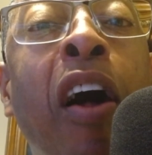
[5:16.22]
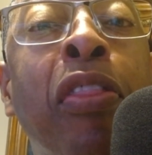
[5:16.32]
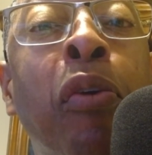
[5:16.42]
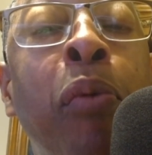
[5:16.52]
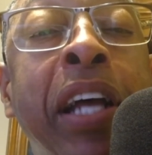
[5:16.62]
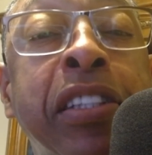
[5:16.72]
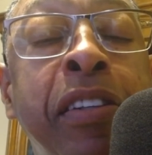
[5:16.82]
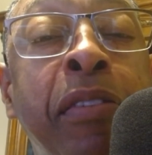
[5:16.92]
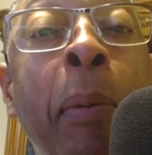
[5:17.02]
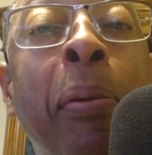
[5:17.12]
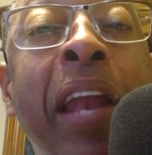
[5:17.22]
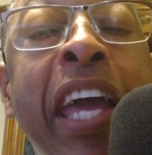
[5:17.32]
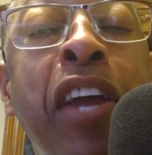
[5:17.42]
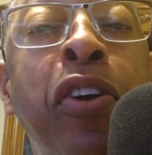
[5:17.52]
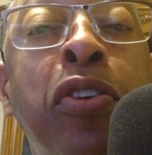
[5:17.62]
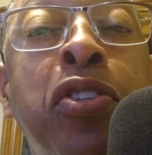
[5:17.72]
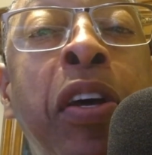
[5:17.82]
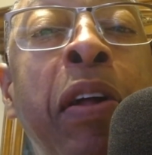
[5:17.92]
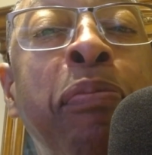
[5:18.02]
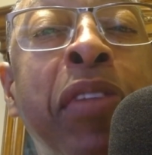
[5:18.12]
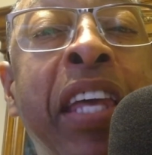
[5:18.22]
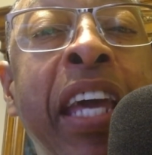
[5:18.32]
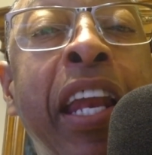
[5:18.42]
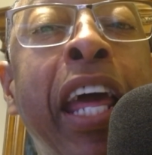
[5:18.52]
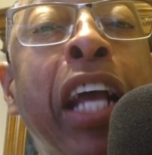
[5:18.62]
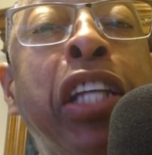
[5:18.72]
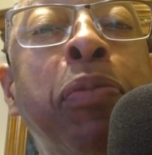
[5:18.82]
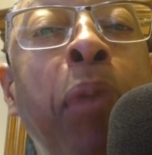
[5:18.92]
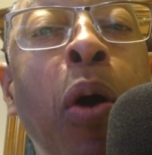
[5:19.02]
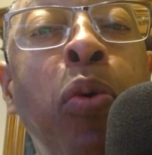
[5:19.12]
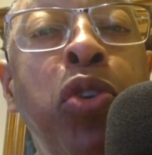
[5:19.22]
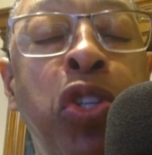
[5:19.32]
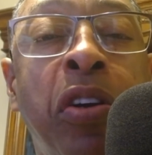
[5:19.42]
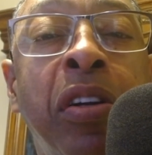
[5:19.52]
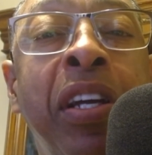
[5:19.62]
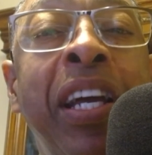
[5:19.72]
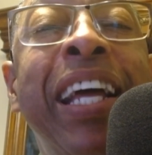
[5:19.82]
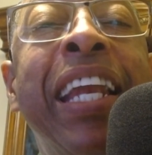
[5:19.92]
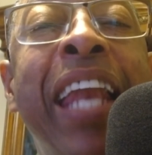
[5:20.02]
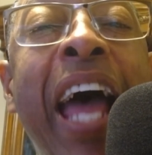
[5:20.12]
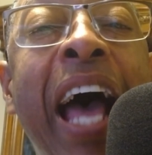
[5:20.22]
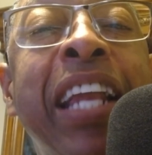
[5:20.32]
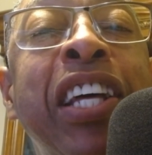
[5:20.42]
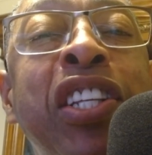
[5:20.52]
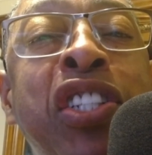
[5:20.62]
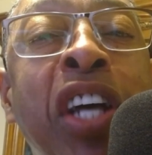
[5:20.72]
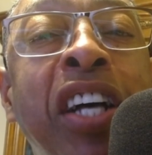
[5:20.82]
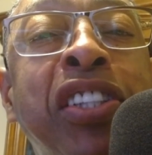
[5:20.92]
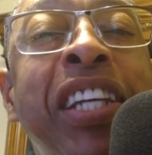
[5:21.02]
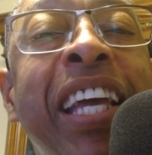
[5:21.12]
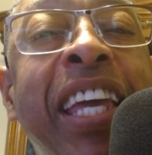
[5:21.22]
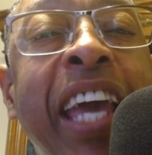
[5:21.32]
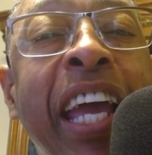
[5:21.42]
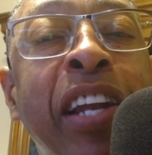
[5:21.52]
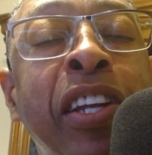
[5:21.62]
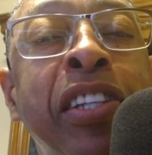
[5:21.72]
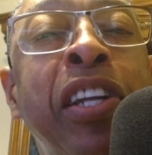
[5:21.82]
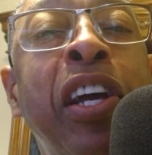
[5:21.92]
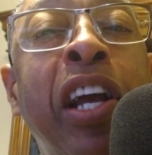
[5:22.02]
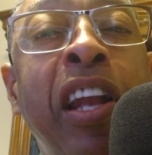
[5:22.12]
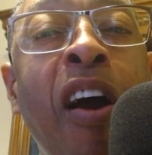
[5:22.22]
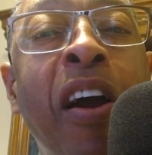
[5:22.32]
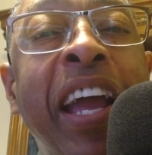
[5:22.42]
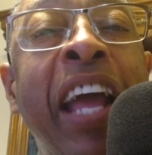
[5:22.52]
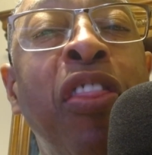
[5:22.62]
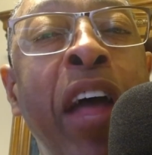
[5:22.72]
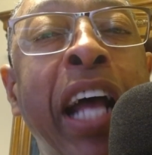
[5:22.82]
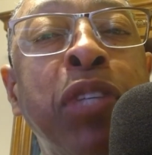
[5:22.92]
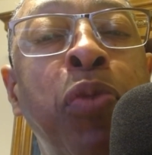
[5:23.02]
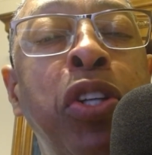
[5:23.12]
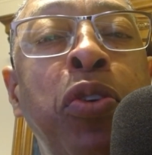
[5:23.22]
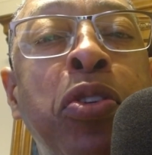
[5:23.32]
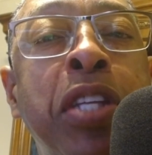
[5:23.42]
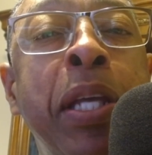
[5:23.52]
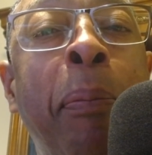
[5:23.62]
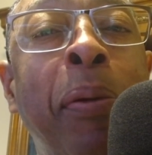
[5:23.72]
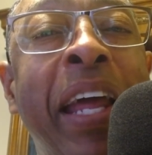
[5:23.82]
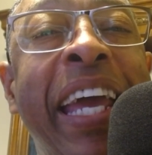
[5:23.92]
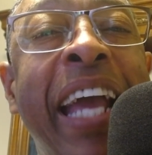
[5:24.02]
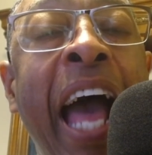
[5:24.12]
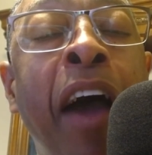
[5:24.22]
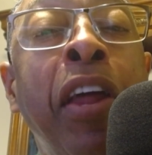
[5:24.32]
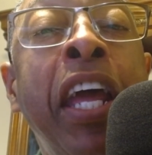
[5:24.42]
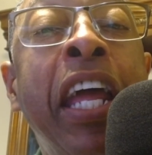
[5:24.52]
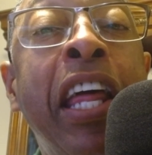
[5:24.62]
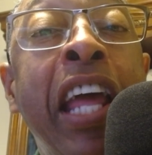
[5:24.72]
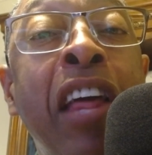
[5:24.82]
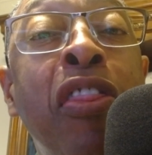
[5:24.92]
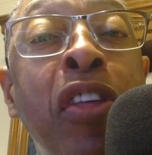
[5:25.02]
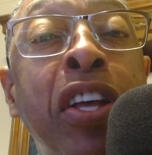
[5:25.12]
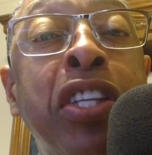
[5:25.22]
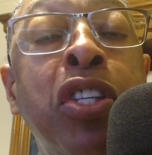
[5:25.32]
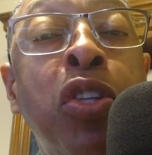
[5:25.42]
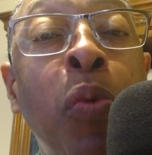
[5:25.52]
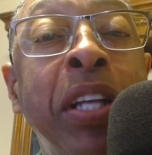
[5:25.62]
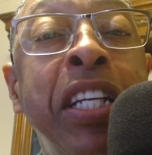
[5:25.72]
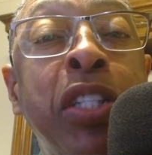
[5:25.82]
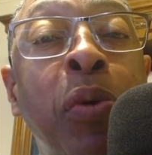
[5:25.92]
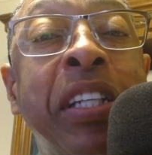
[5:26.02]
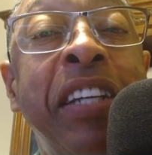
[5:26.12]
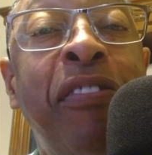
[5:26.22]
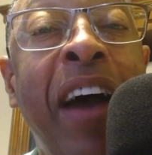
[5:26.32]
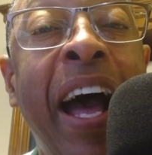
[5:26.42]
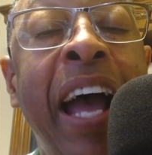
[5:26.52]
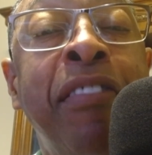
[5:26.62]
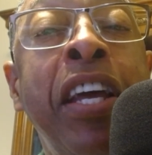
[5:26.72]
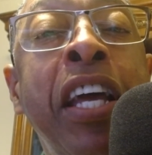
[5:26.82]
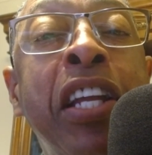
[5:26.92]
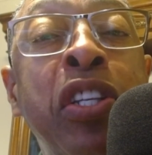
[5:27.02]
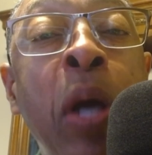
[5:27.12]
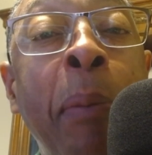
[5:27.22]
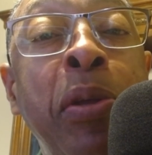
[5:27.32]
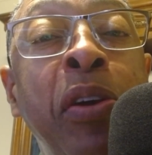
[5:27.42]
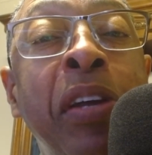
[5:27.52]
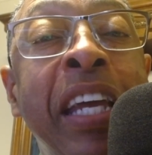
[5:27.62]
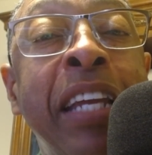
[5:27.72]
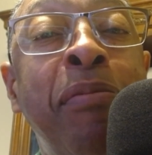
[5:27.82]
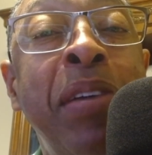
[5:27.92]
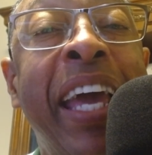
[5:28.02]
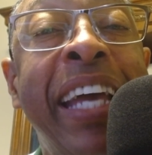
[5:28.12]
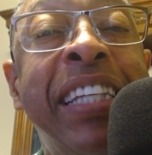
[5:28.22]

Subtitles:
the rest of the players get exposure, not just Caitlin Clark. And that's what you see playing out in this 2025 WNBA